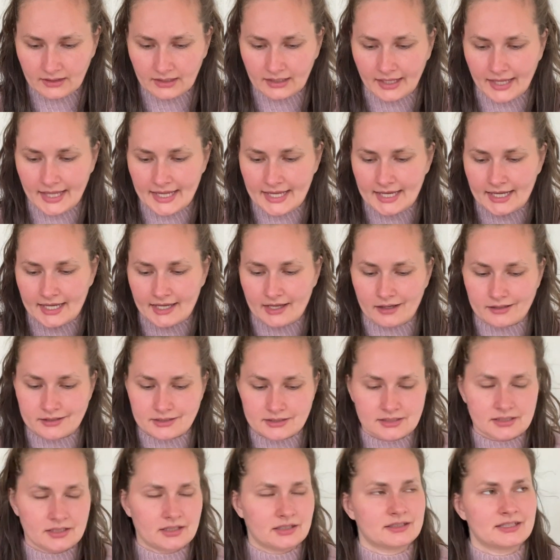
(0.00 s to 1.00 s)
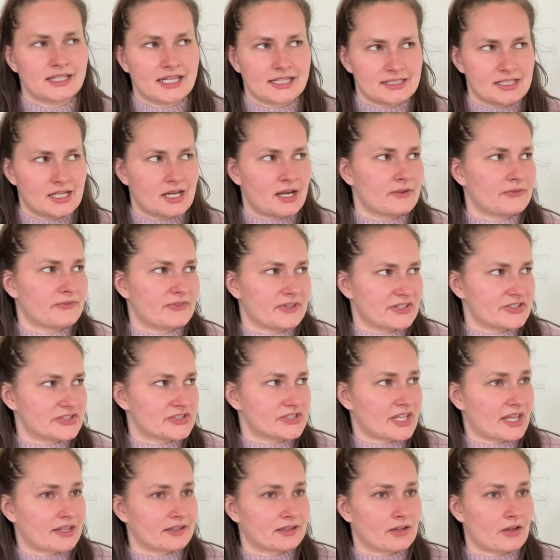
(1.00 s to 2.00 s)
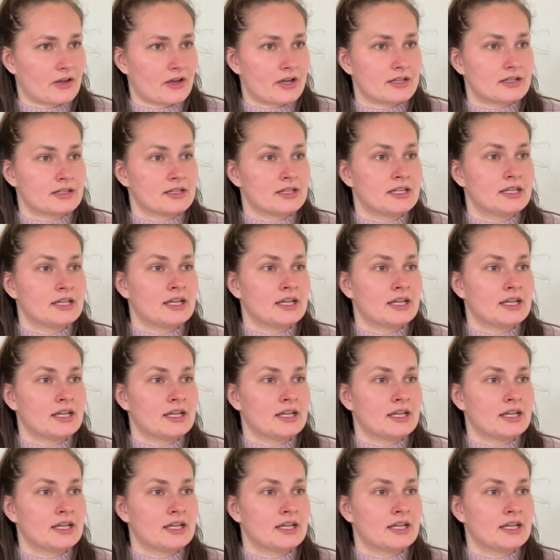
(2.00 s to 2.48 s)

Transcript: And yeah, did I finish that thought?